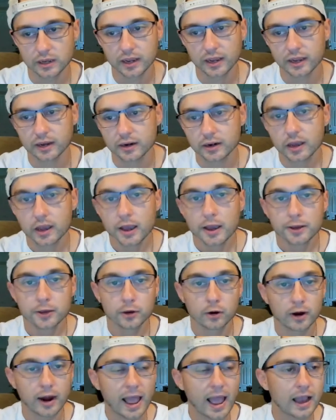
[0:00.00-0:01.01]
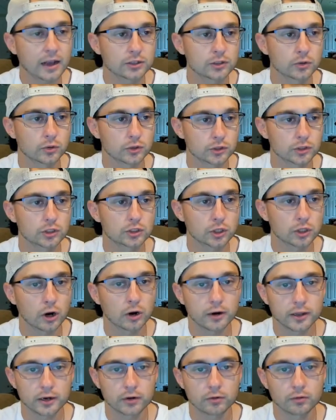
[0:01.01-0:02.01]
And your actual
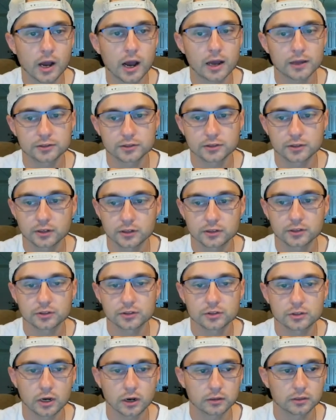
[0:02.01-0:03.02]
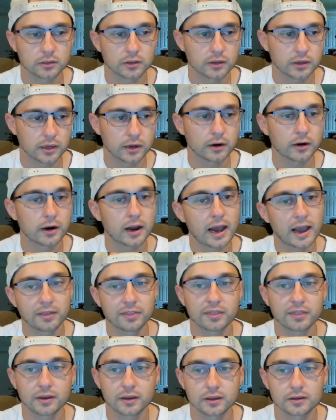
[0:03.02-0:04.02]
starting roster to start the year, I
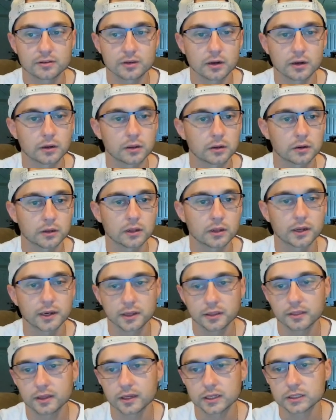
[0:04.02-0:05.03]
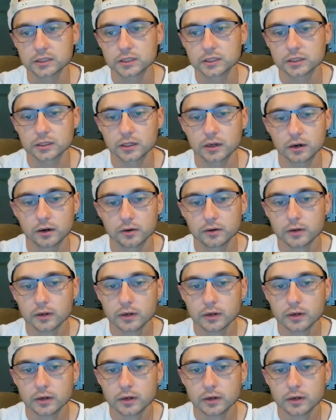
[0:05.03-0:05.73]
think, is going to look like this. So,